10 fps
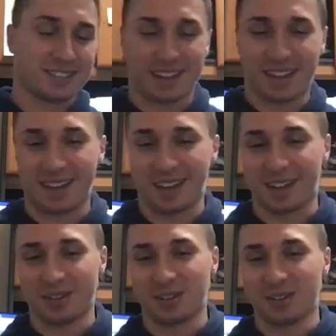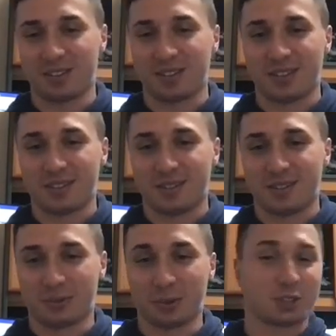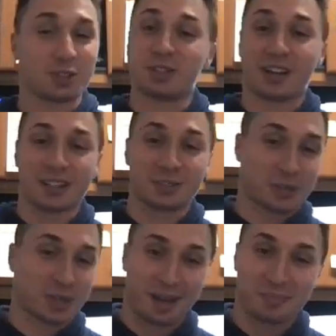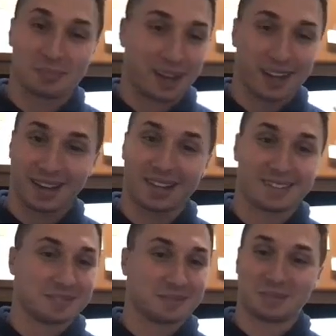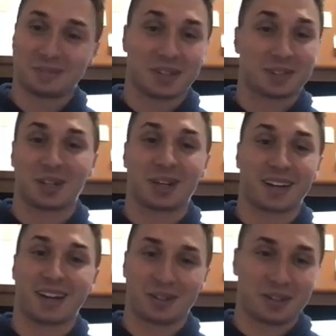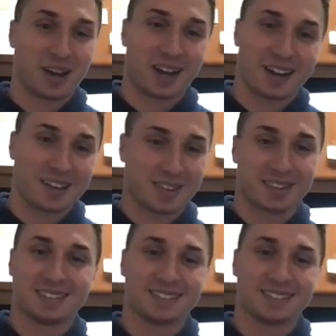and we'll see you next week. That's all I got. You got anything?